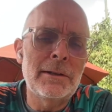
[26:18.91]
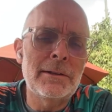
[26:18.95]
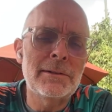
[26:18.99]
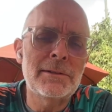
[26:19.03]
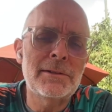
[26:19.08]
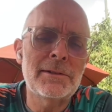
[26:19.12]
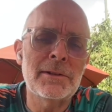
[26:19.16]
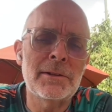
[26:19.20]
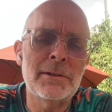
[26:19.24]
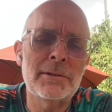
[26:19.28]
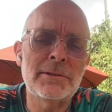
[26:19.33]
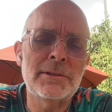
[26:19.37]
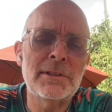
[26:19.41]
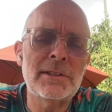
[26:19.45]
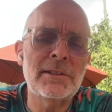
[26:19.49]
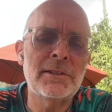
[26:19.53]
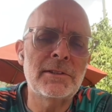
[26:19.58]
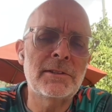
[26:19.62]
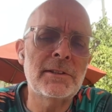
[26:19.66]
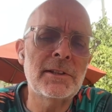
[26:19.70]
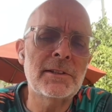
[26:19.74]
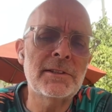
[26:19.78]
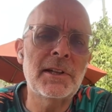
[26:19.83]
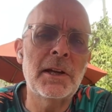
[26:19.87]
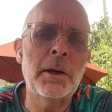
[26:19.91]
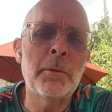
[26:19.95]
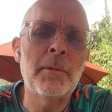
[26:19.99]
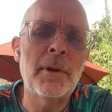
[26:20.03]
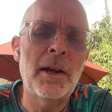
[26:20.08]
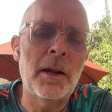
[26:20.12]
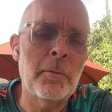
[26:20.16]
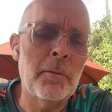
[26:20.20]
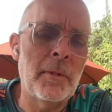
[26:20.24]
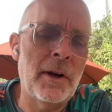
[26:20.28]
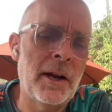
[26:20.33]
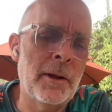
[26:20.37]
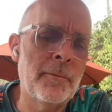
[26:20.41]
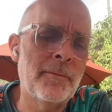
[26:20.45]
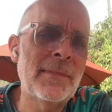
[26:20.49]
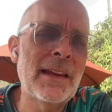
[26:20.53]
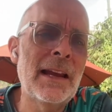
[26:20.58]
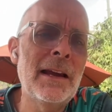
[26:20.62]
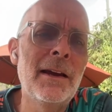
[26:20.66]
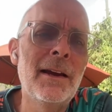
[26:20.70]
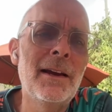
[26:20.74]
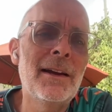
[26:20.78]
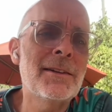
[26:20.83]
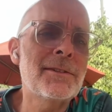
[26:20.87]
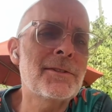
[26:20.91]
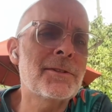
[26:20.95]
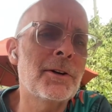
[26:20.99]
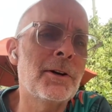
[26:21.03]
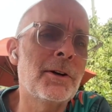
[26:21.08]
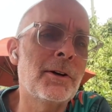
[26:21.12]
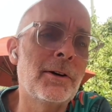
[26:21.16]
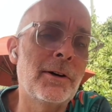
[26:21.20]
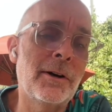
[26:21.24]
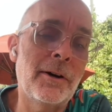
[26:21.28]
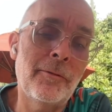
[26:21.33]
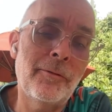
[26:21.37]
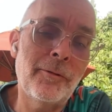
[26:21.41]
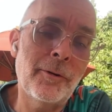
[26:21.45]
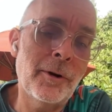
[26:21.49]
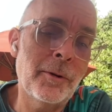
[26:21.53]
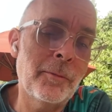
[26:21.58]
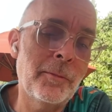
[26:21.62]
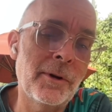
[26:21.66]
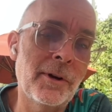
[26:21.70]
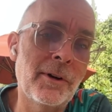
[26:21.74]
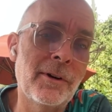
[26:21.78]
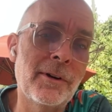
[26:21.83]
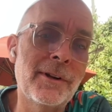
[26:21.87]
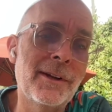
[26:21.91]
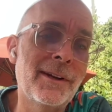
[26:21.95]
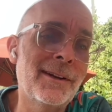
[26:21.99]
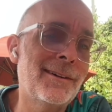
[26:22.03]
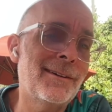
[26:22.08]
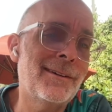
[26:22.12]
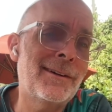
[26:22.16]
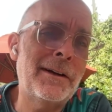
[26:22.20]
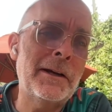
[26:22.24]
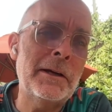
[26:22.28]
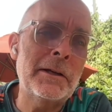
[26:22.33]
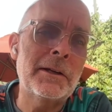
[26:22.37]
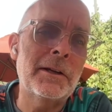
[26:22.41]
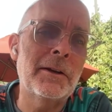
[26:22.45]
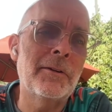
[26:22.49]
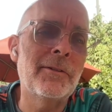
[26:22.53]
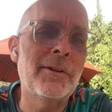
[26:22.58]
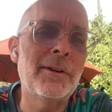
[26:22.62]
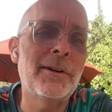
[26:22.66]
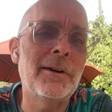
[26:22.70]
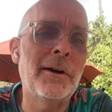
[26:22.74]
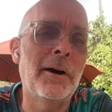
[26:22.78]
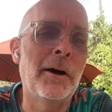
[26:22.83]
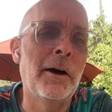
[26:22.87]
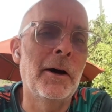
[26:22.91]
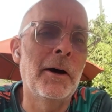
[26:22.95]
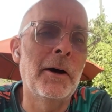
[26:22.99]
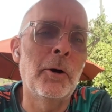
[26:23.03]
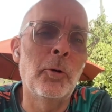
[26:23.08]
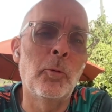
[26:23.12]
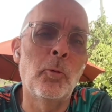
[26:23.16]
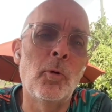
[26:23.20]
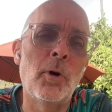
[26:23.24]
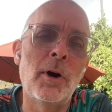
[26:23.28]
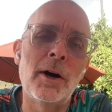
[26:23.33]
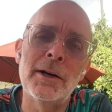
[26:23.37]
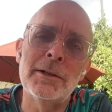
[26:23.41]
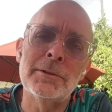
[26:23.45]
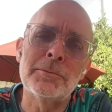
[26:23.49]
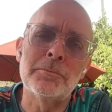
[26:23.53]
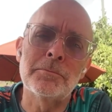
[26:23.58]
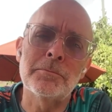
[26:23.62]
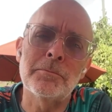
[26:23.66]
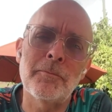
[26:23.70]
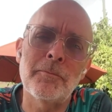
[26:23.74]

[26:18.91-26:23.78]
So just keep that in mind. So affordability, I give it a one.